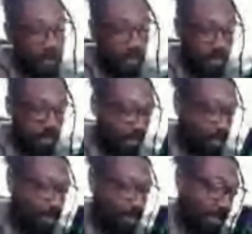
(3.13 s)
This is
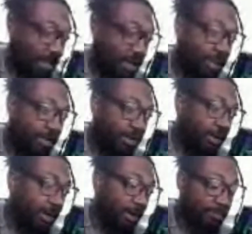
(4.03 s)
Cups in the Gang,
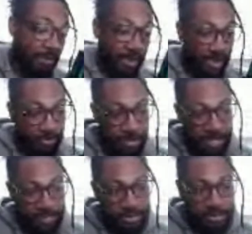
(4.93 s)
live from the Hot
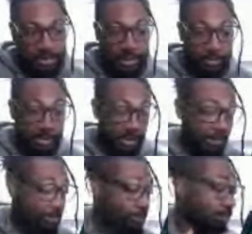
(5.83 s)
Box. I'm
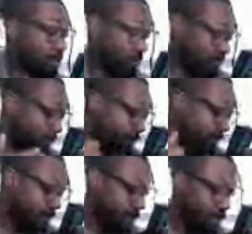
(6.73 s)
here solo
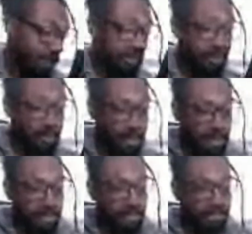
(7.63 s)
mente
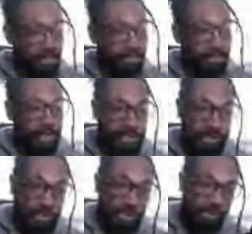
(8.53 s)
today. You know what I'm
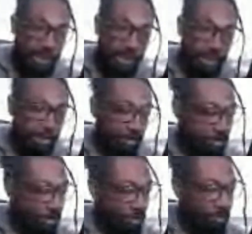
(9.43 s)
saying? Just me, solo
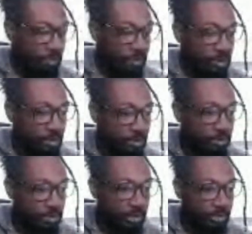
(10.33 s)
dolo. We just gonna
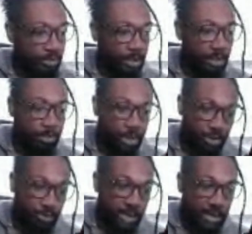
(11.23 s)
do a little bit of
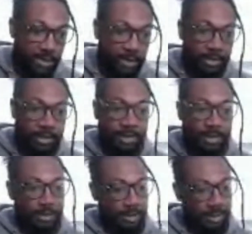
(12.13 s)
book reading.
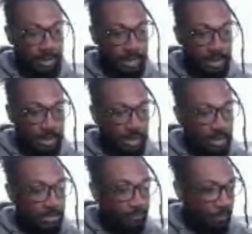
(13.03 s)
God dang, I
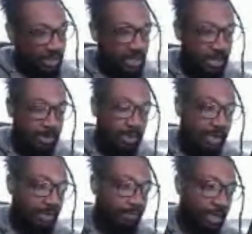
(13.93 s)
had some free time
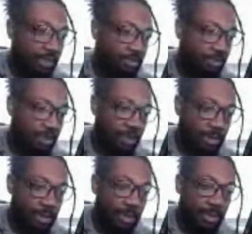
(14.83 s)
today. Might as
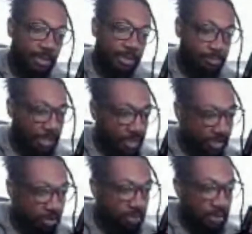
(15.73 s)
well spend
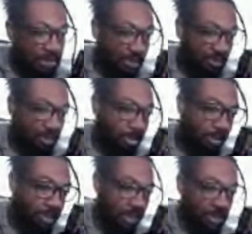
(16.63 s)
it doing something
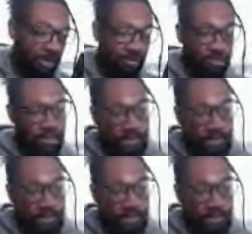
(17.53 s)
productive.